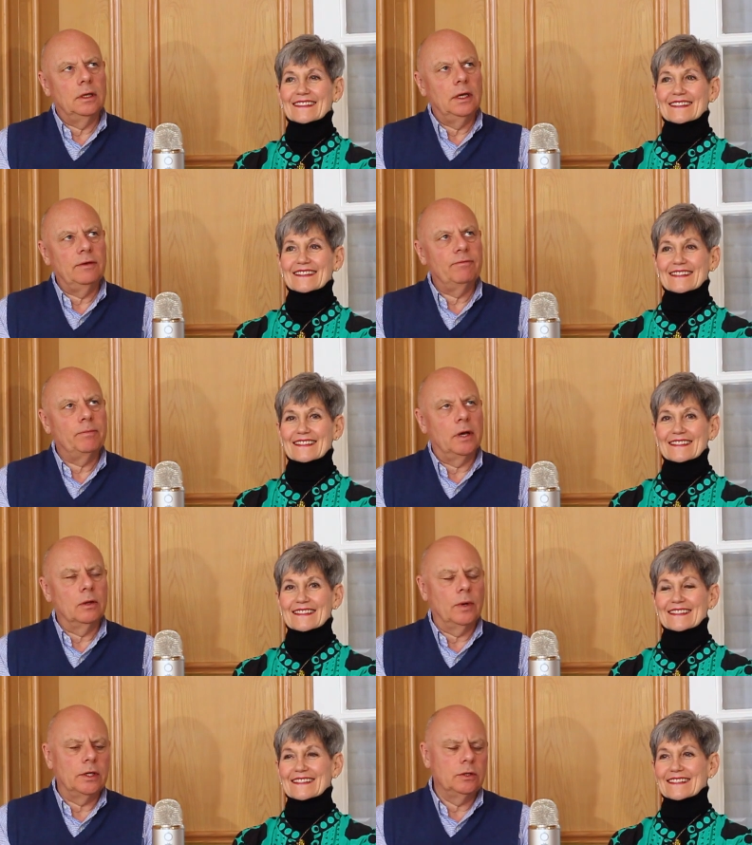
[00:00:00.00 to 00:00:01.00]
Speaker 1: if, by the
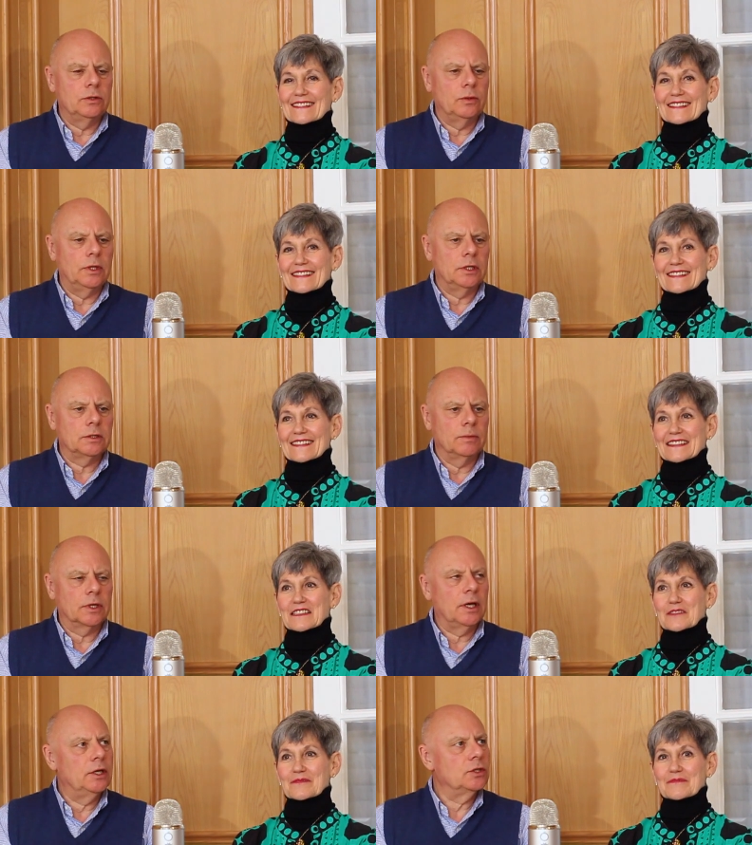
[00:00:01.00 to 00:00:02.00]
way, you do hear some
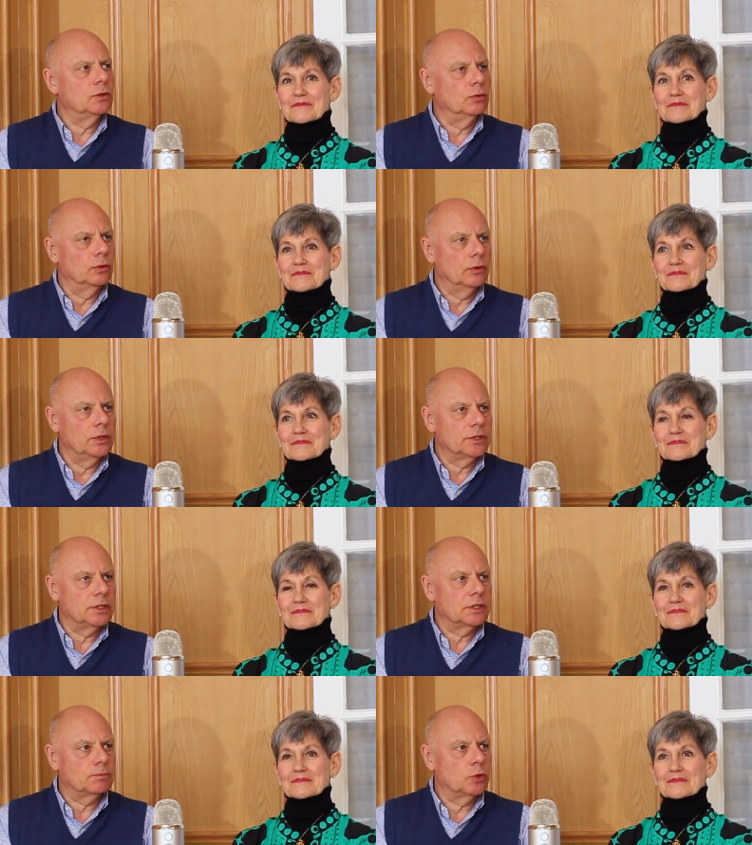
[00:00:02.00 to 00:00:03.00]
occasional
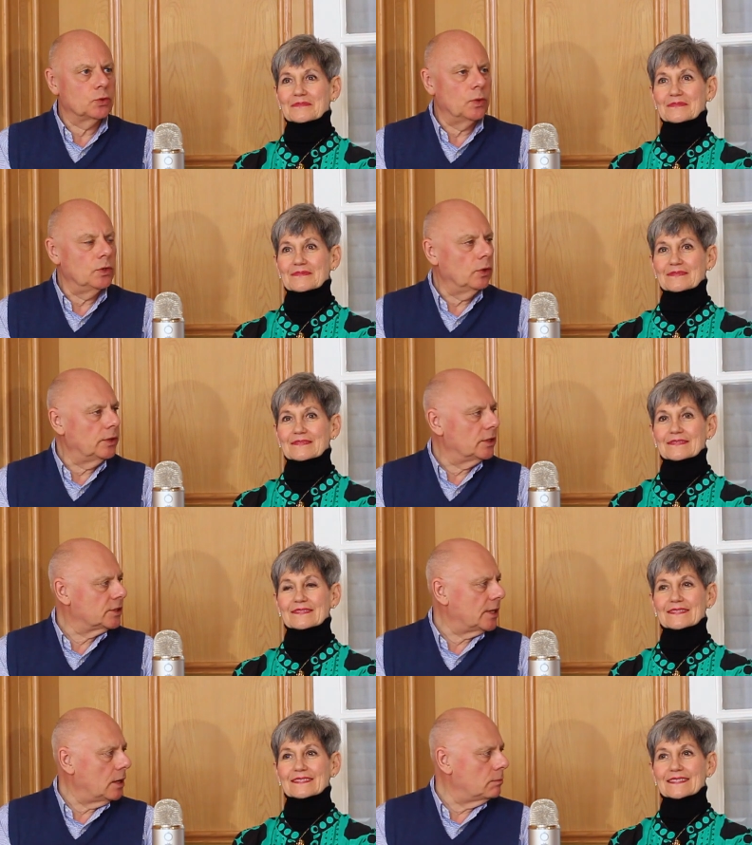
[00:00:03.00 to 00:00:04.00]
noises, because we're not in a
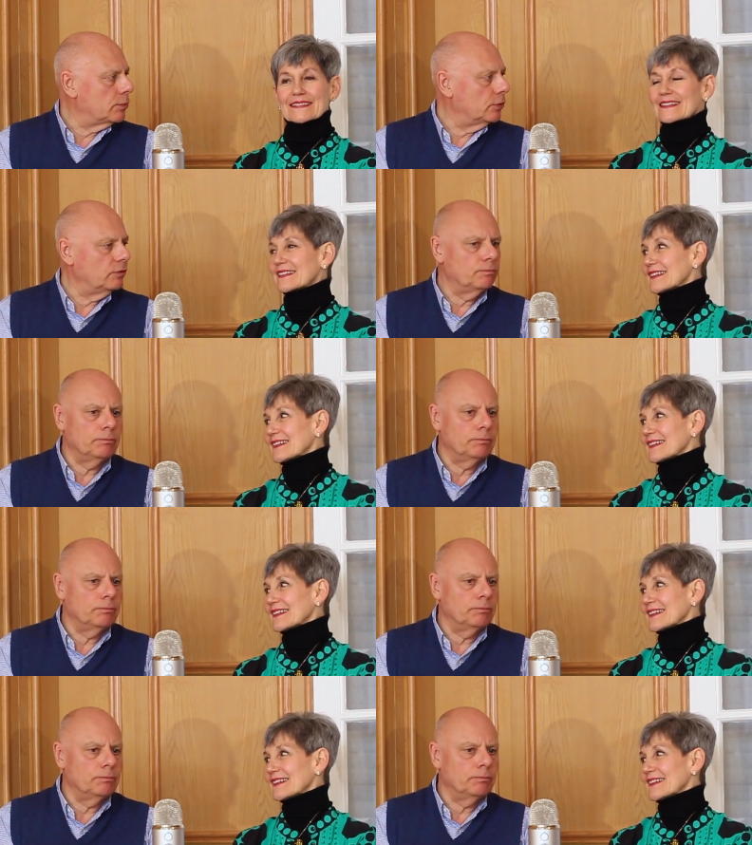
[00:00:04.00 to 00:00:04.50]
soundproof